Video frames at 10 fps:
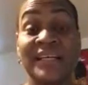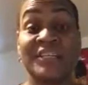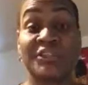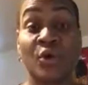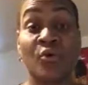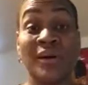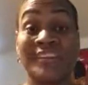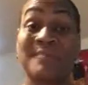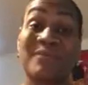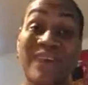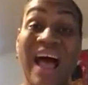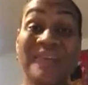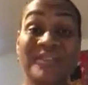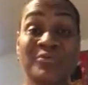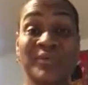So number
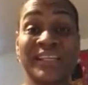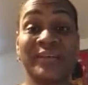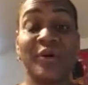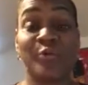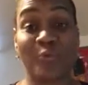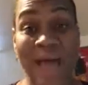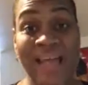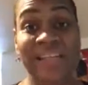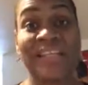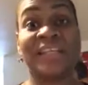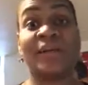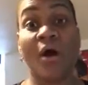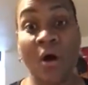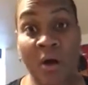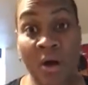5 is really rattling
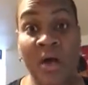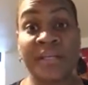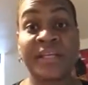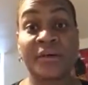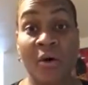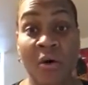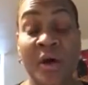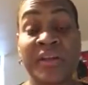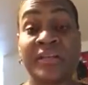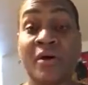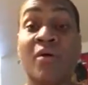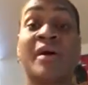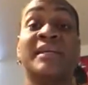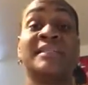on and on and on.